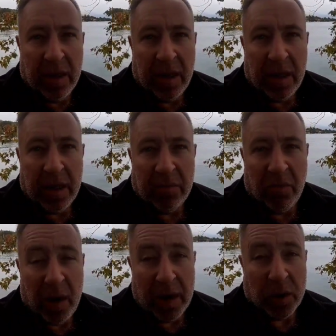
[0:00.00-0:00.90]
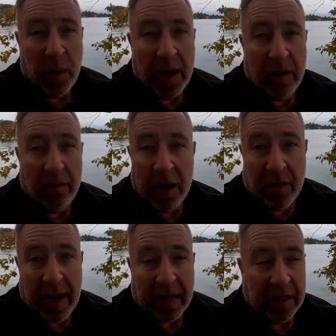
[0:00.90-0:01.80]
Venezuela,
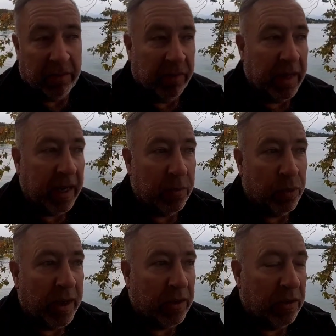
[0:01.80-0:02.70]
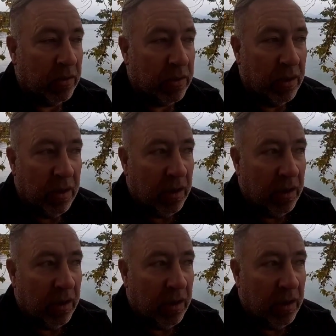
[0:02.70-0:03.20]
very active, and had a presence.